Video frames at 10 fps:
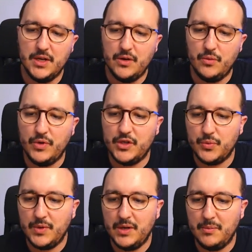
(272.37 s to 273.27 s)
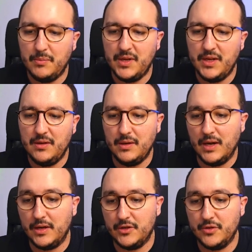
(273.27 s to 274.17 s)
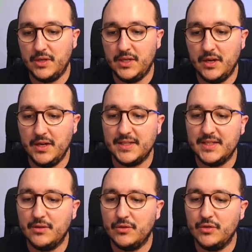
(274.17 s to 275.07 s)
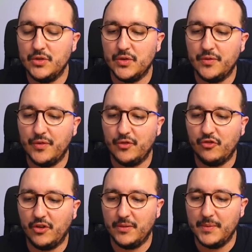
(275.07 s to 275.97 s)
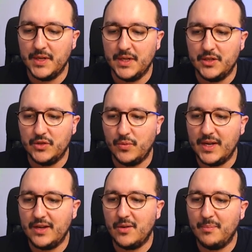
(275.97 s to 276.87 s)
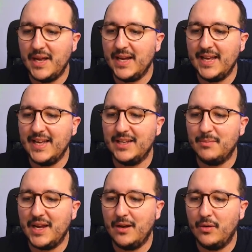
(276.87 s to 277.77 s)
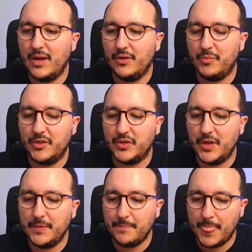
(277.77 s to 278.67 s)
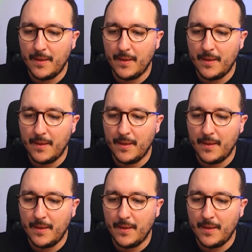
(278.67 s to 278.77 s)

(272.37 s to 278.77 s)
which will be actually an asynchronous function. So when I come back, I got my logout button.